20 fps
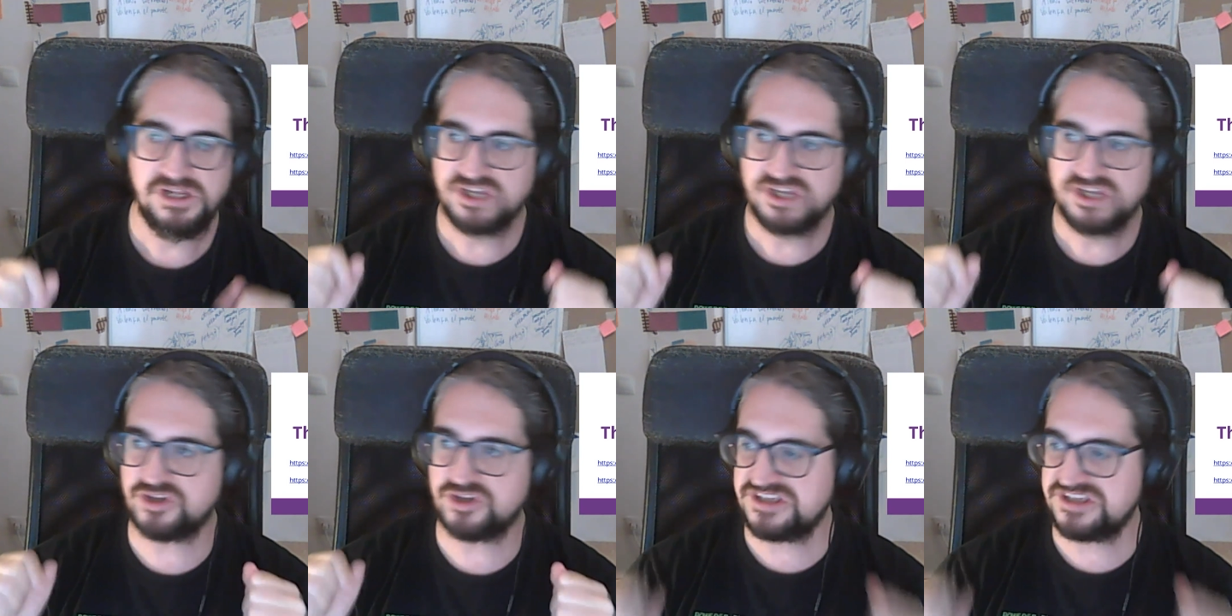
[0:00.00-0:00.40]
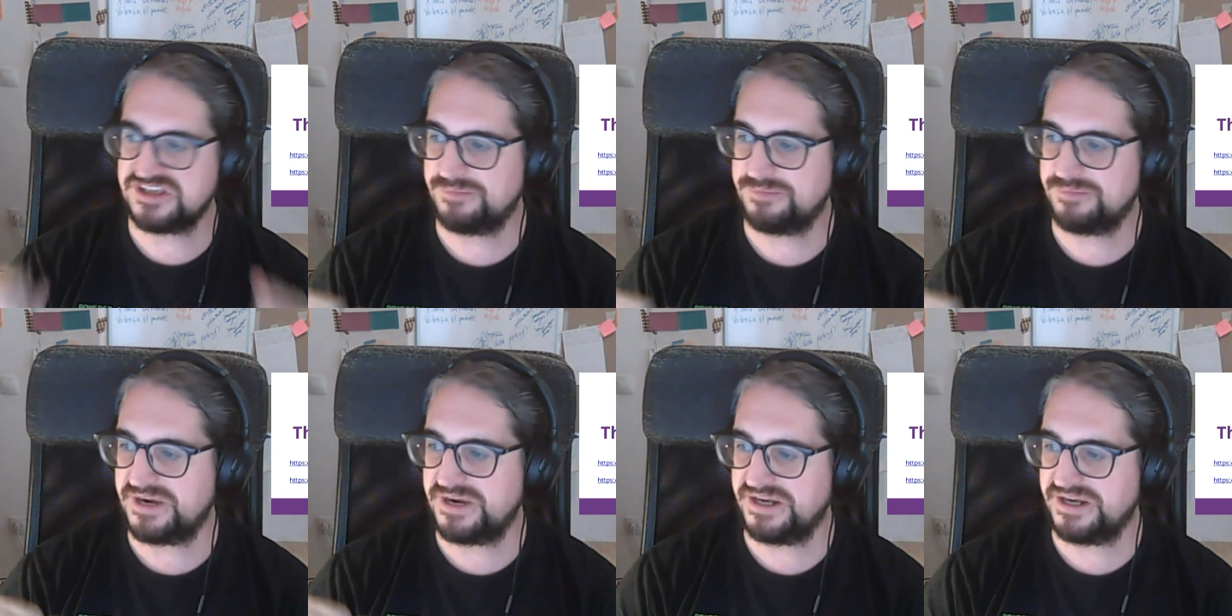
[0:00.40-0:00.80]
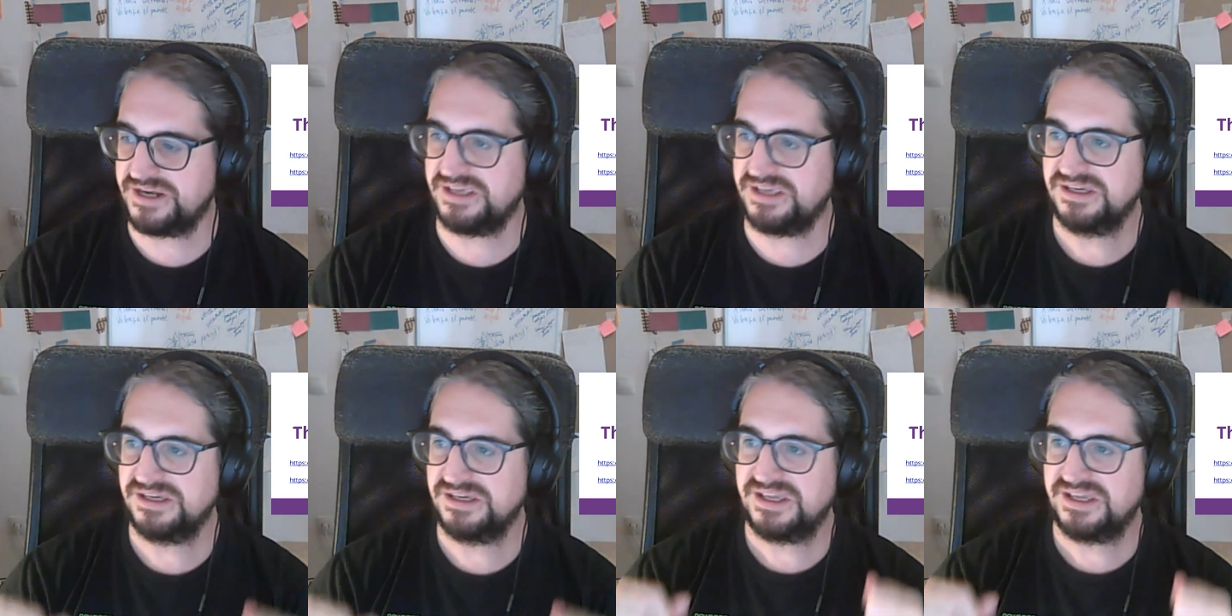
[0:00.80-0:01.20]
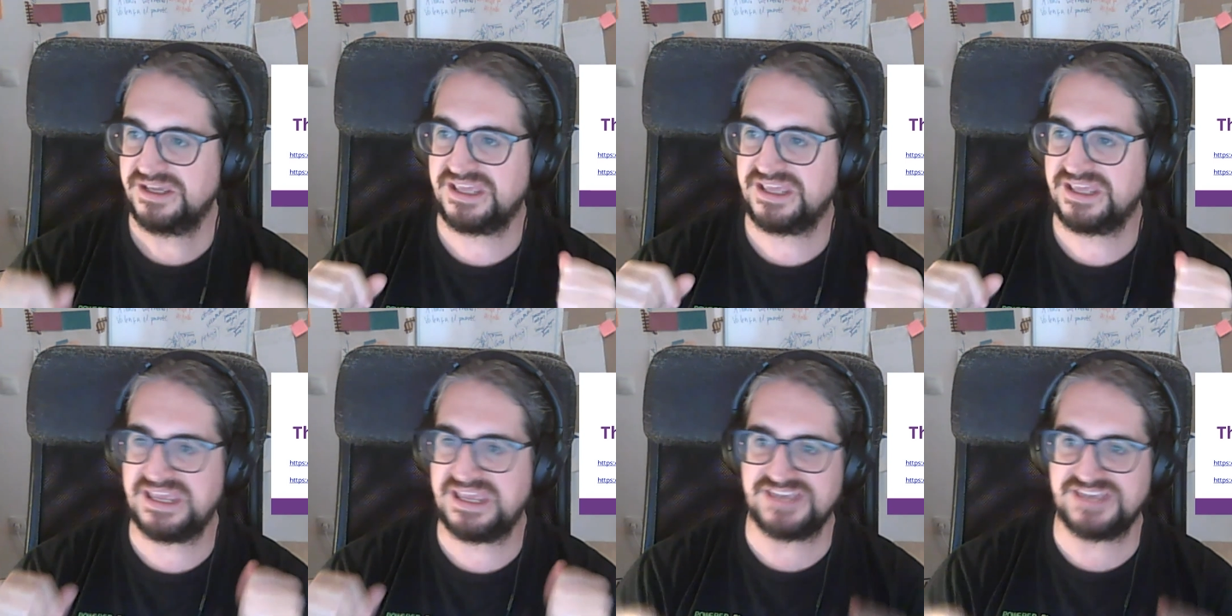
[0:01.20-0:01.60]
So it's a very
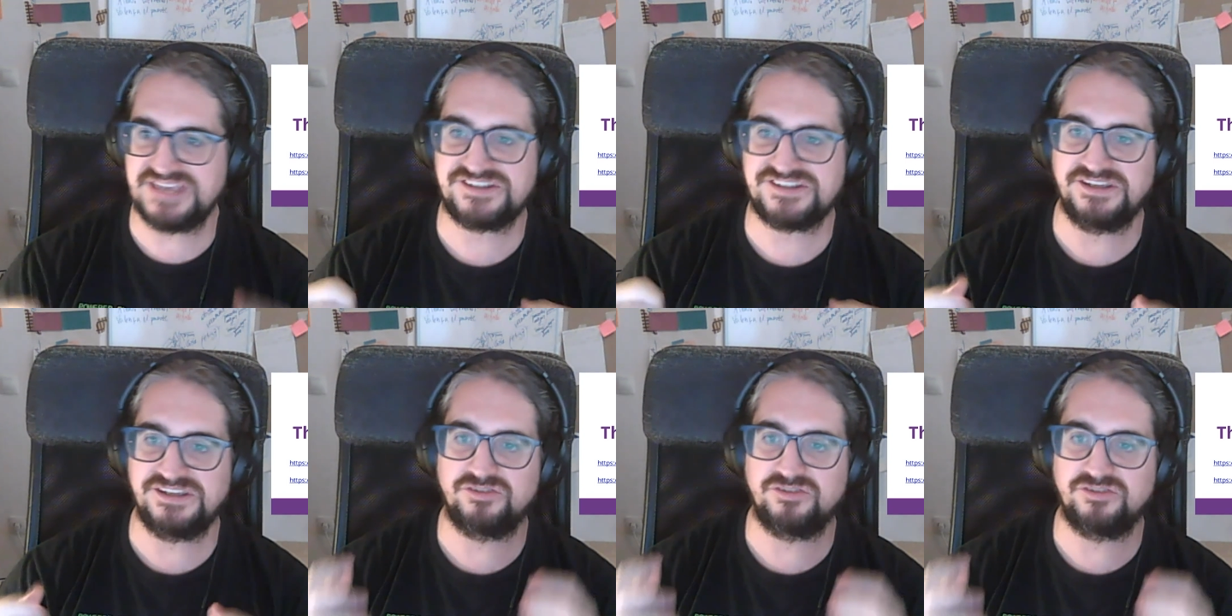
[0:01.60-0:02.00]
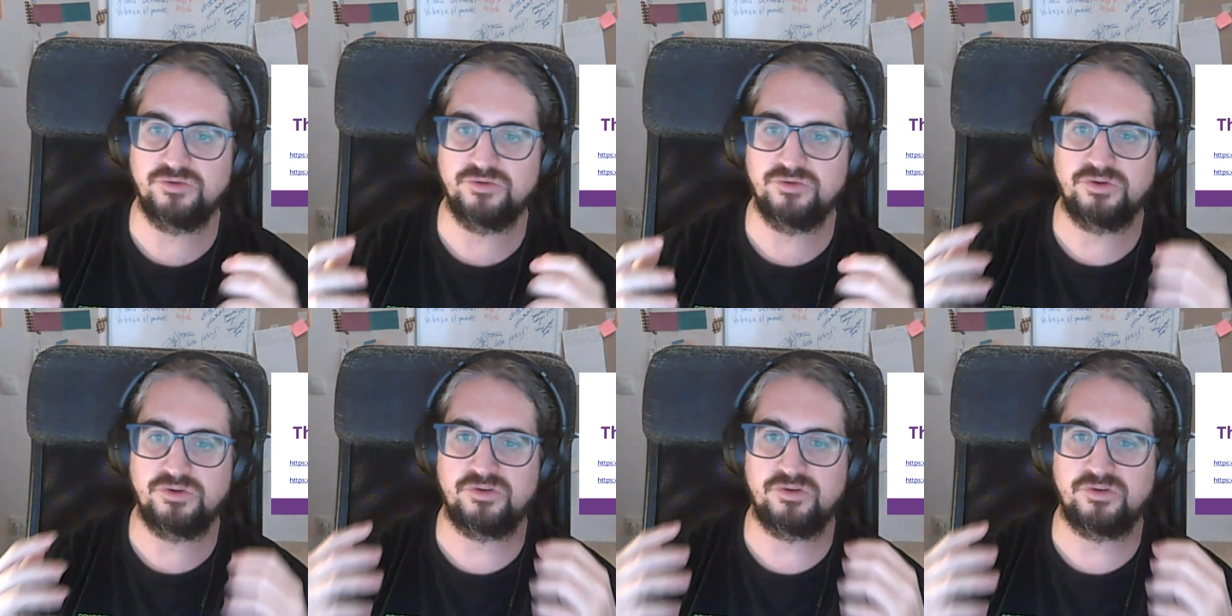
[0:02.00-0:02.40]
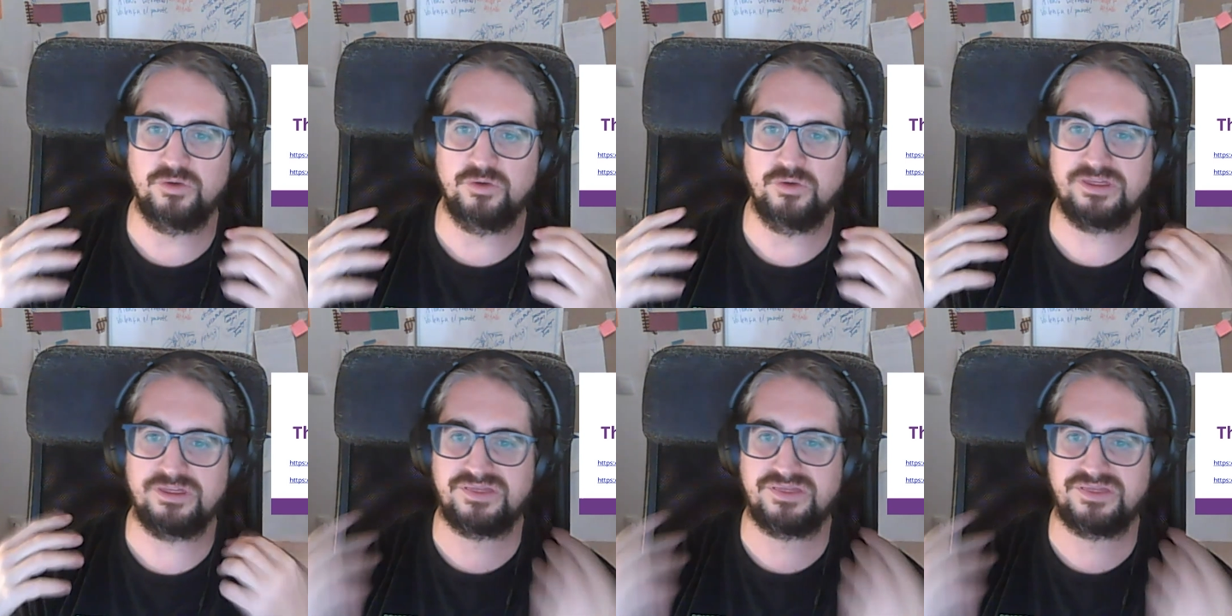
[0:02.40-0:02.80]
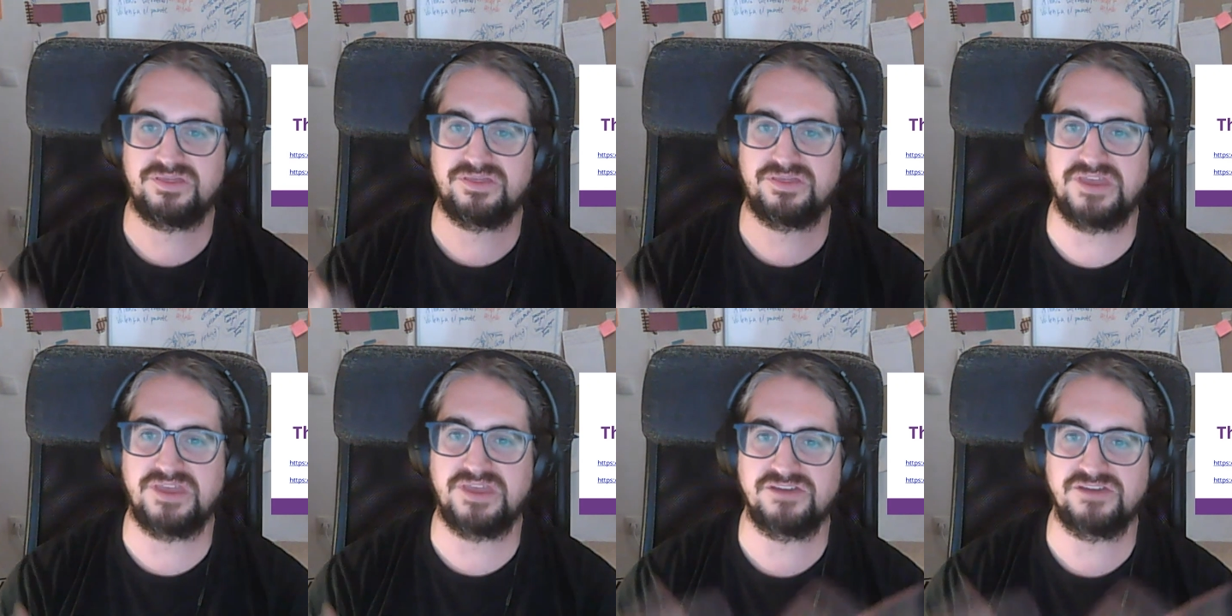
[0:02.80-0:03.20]
easy
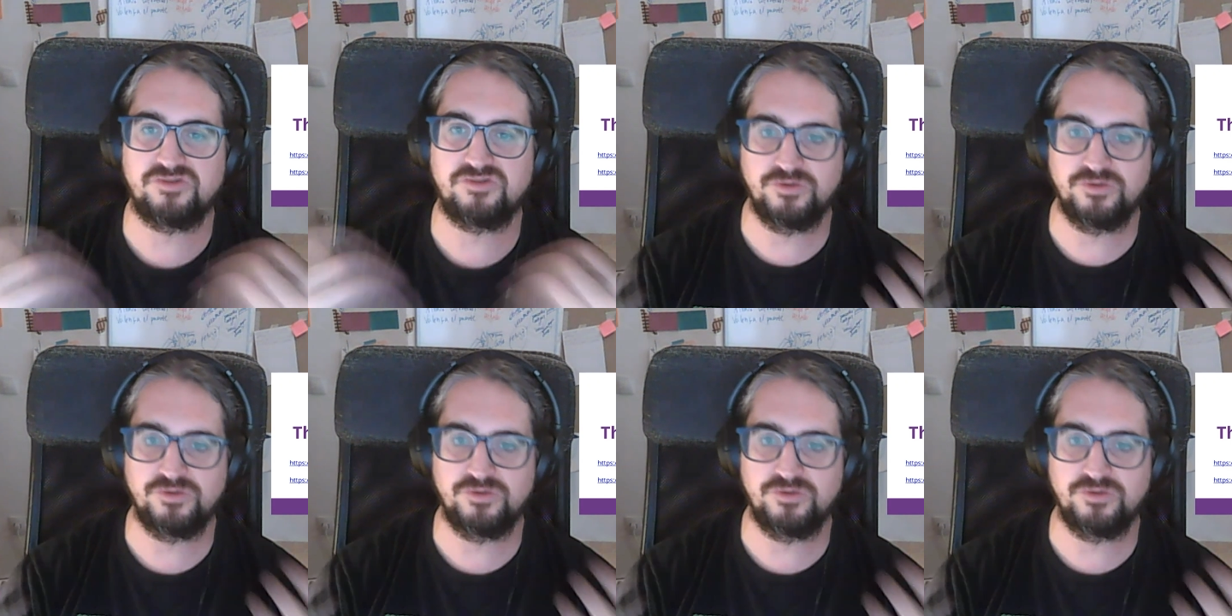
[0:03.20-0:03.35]
thing